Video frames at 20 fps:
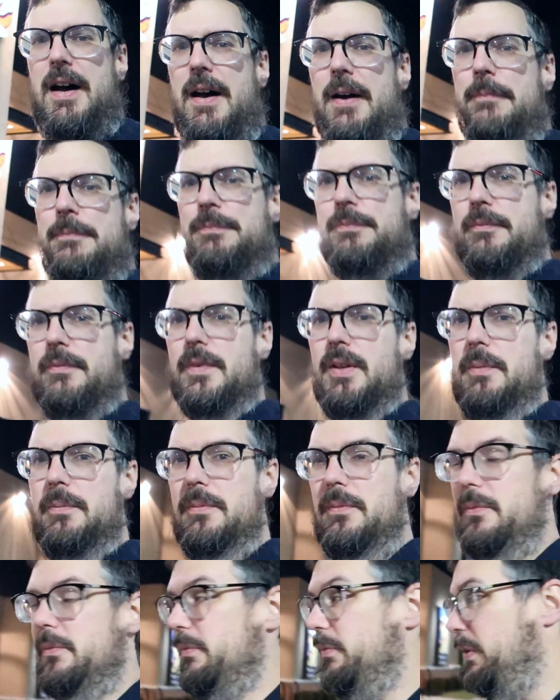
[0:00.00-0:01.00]
Uh,
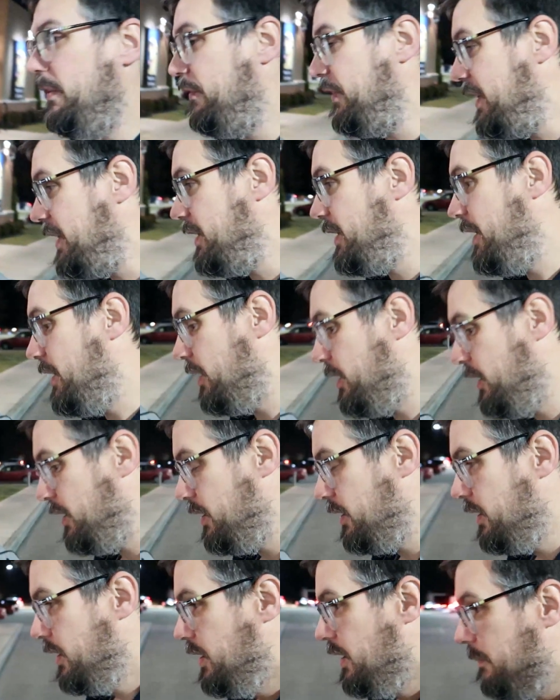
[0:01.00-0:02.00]
we've eaten here,
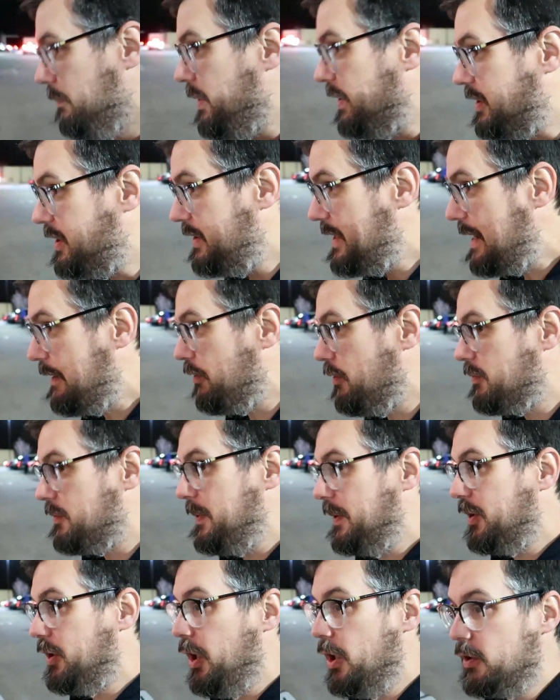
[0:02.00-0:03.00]
but the dining room's
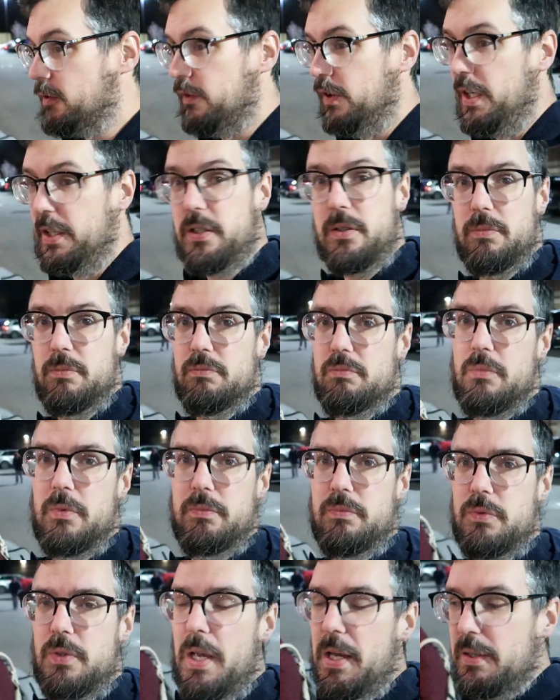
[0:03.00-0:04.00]
been closed for like
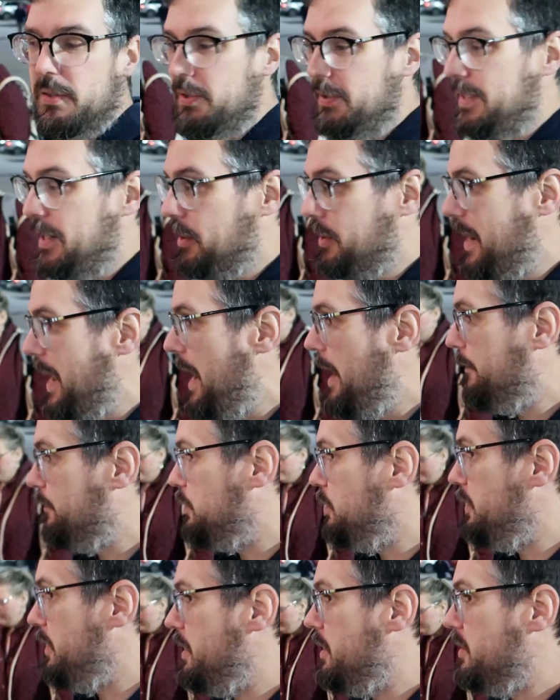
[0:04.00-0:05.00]
a year and a half,
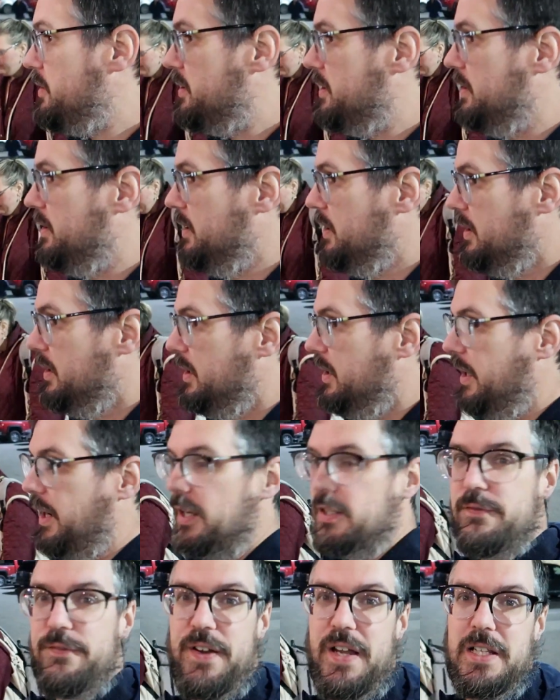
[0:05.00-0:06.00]
two years.
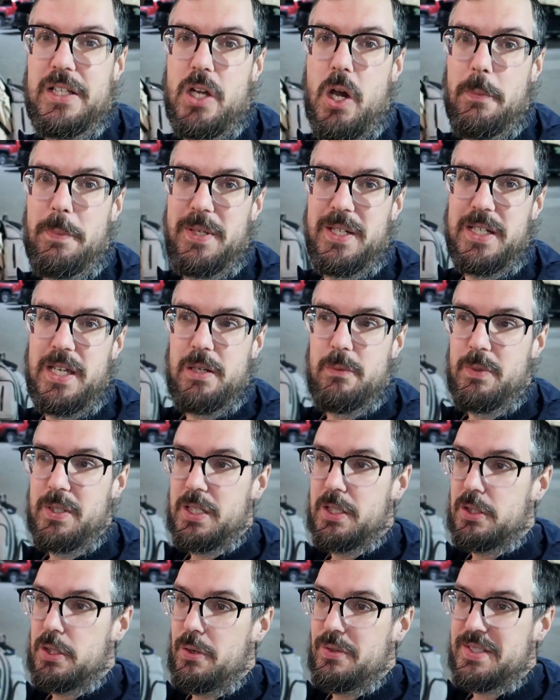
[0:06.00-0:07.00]
It's finally open again. We
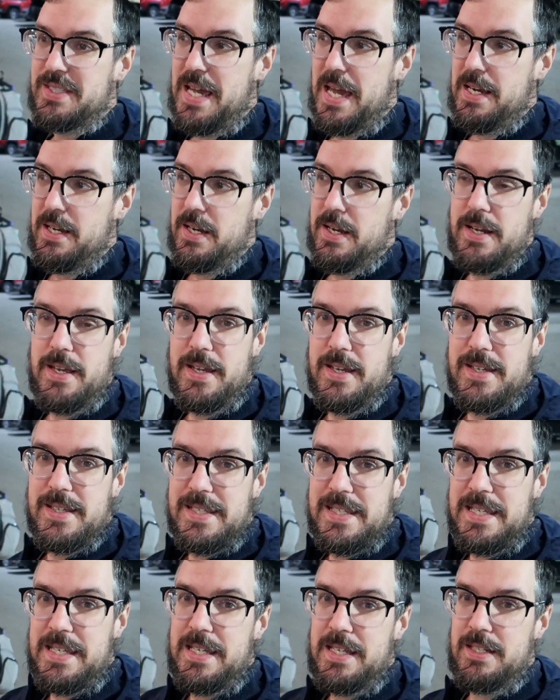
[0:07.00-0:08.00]
can go inside and
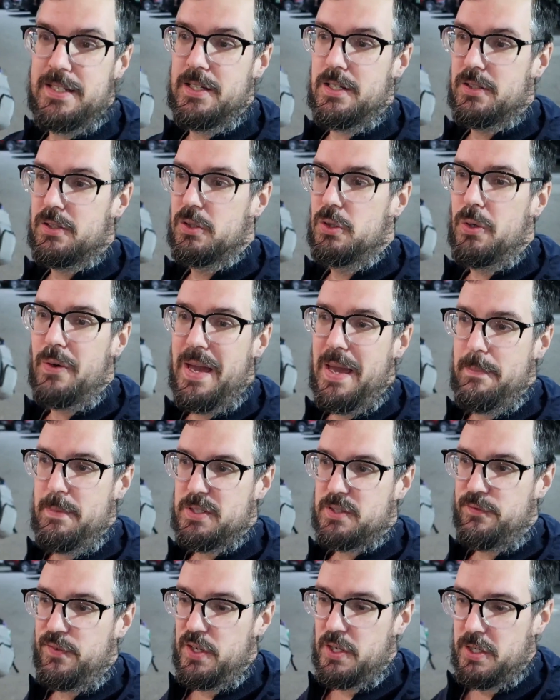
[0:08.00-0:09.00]
eat in a cool
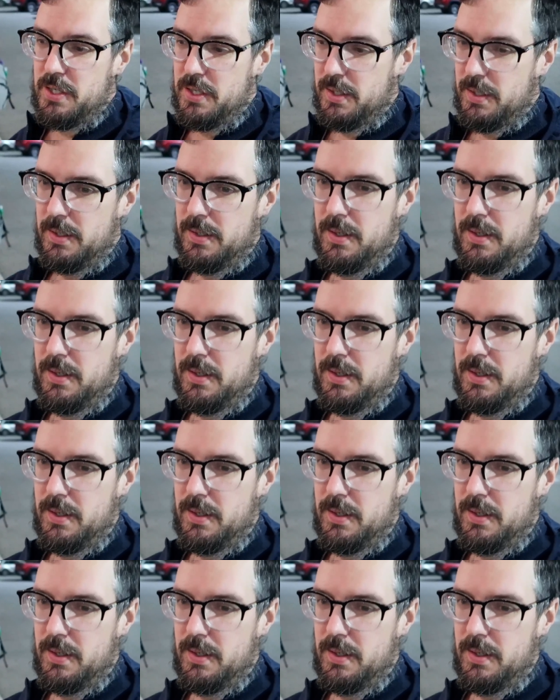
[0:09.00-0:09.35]
atmosphere.